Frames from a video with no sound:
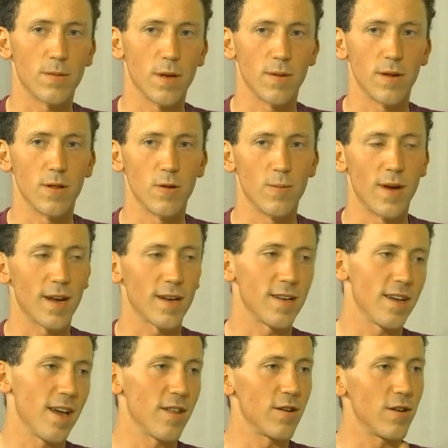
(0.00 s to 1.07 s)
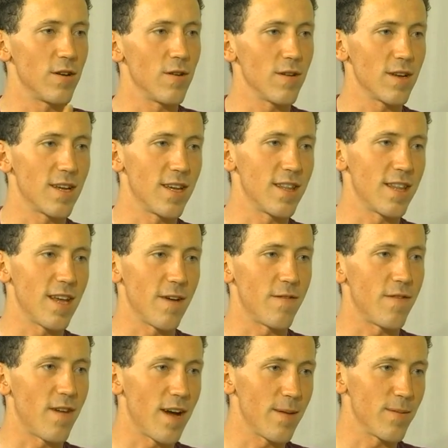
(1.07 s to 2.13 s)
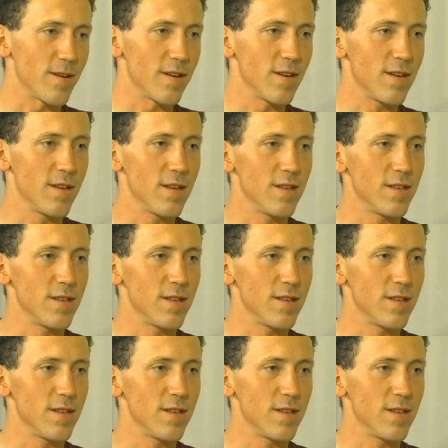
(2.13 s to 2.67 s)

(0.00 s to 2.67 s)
up and glued back together, you don't get that fiber